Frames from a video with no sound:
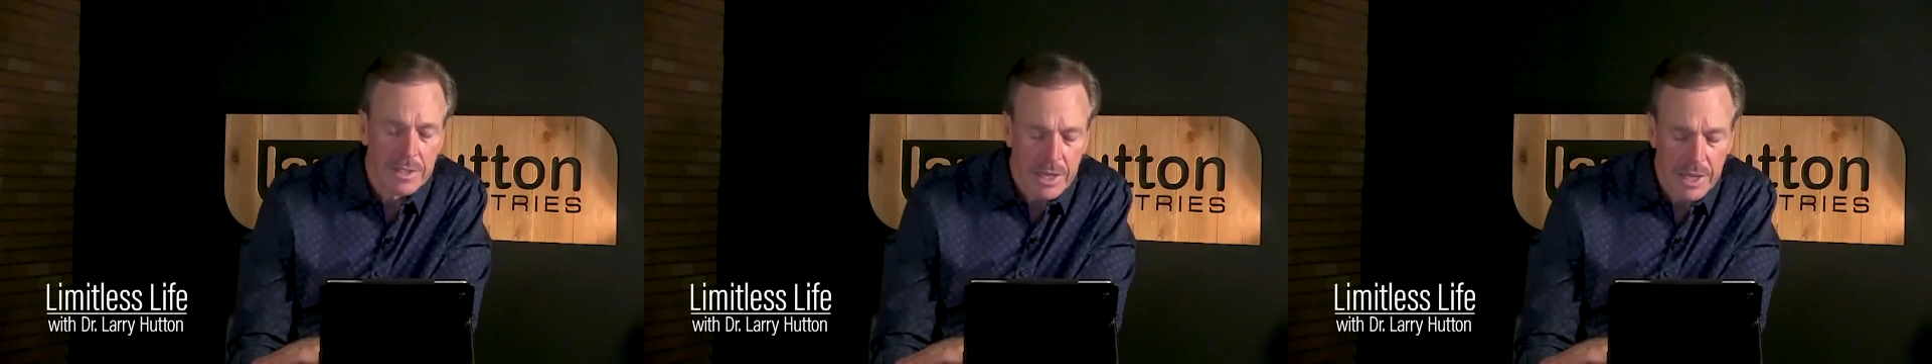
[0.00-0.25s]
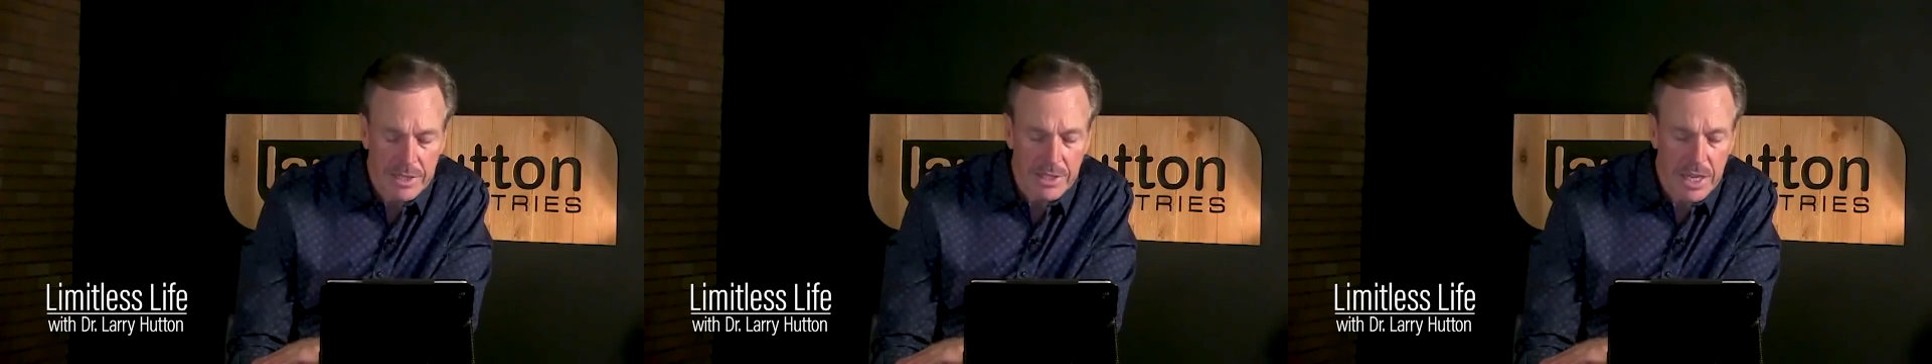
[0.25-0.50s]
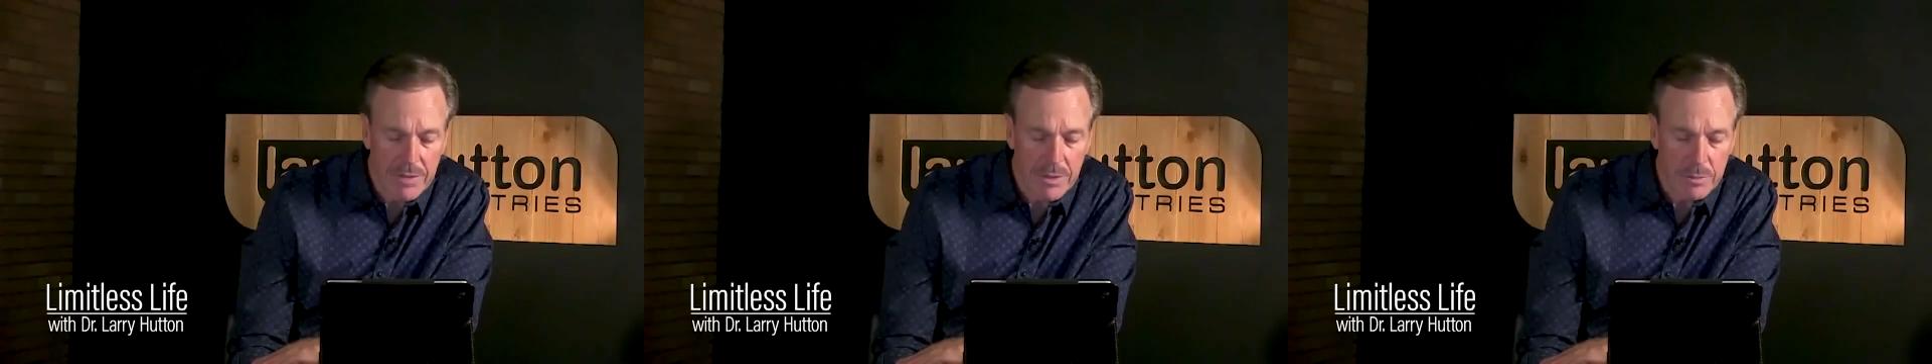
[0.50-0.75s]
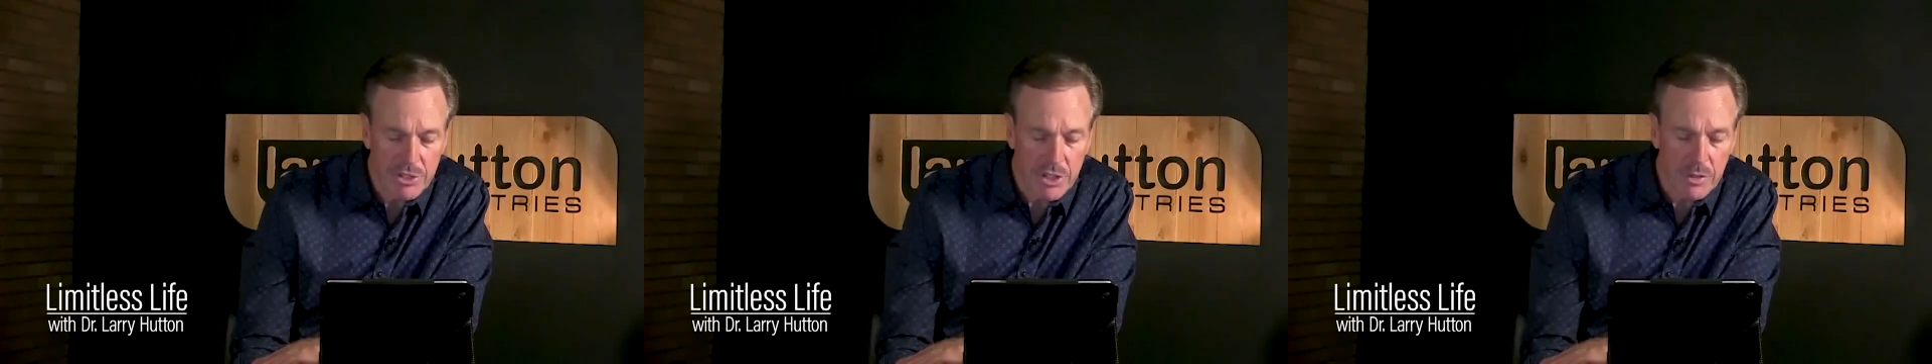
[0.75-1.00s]
and gave
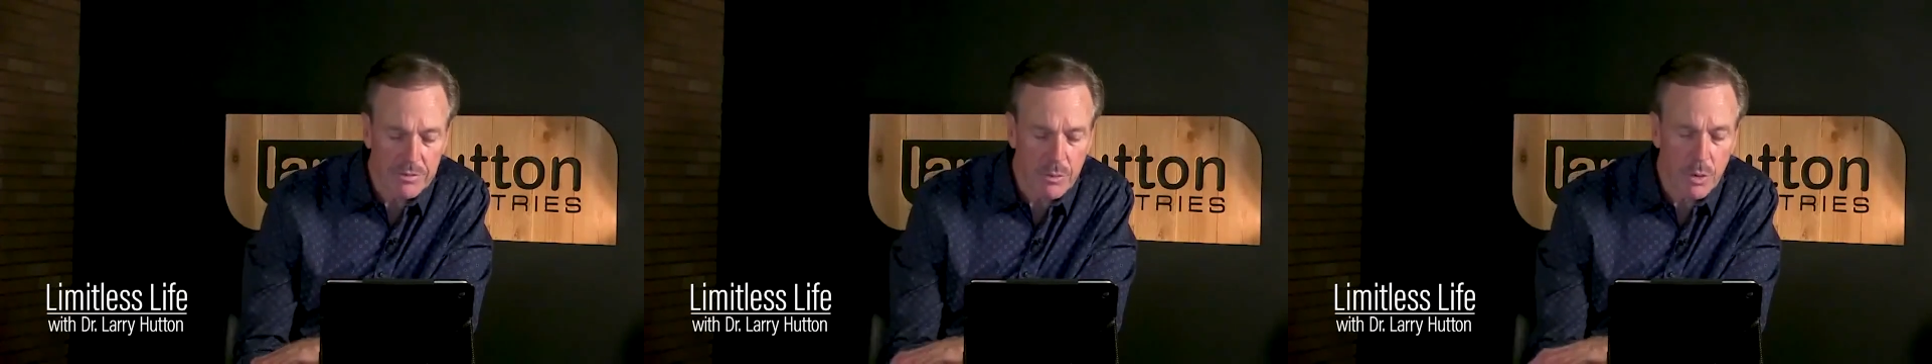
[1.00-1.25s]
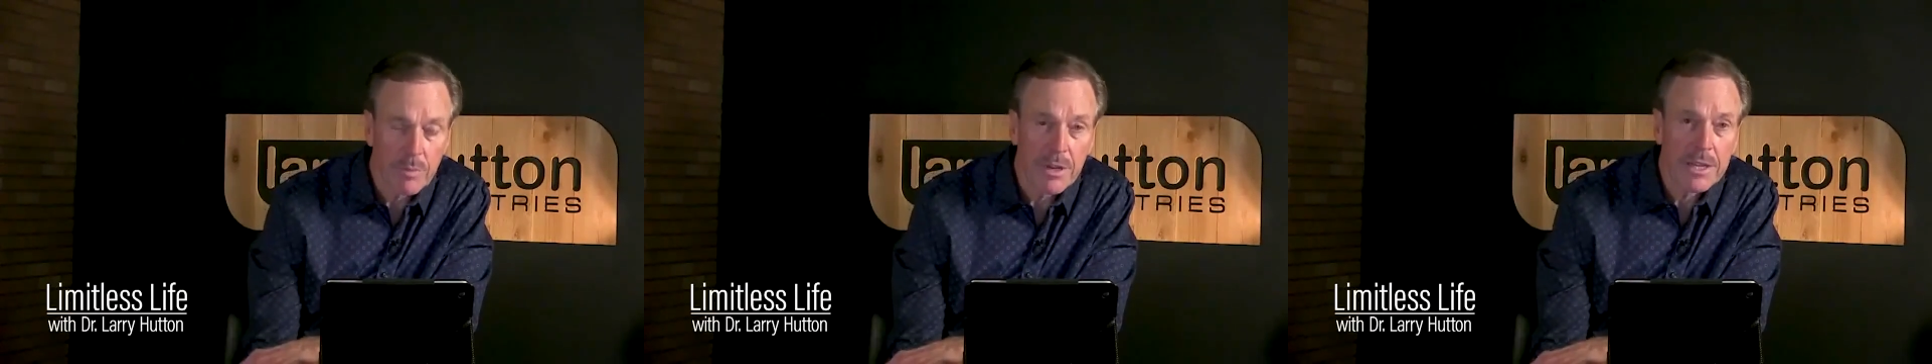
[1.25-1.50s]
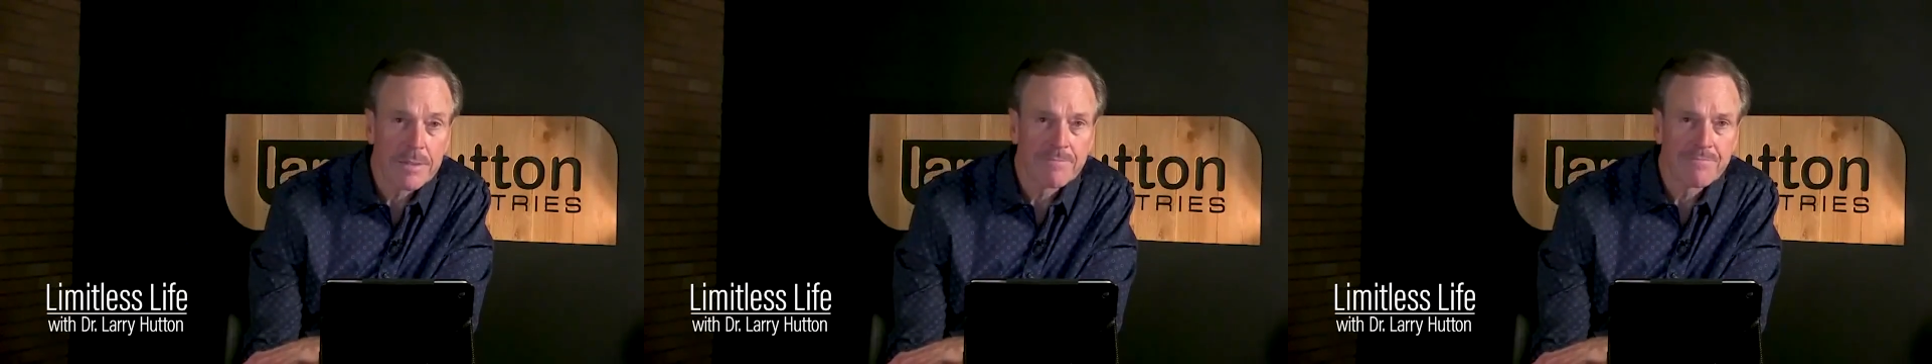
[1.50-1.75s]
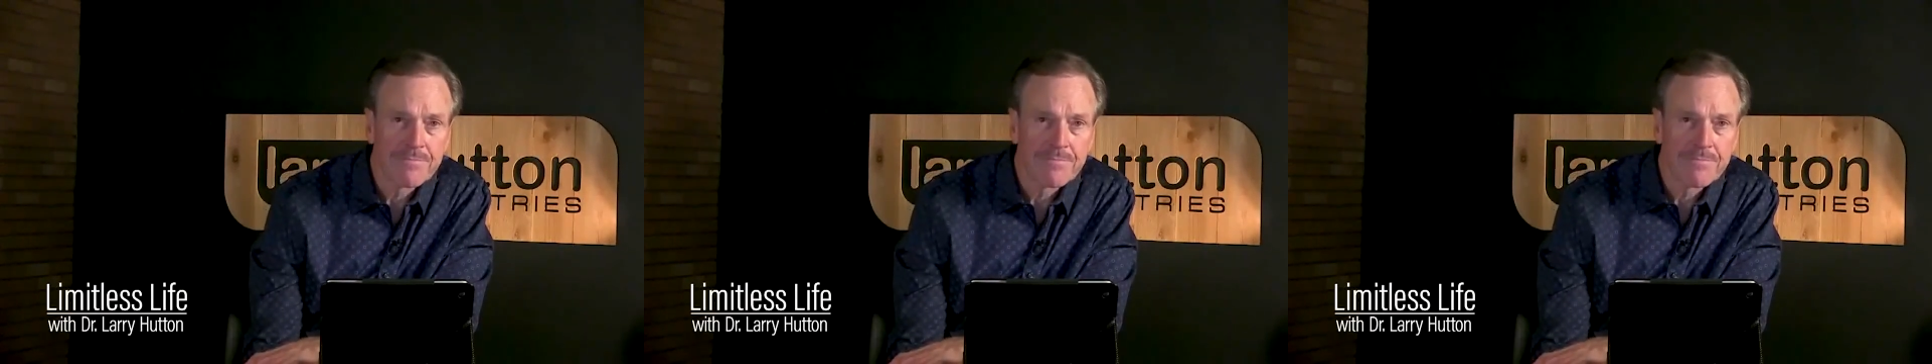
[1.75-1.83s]
Himself for me.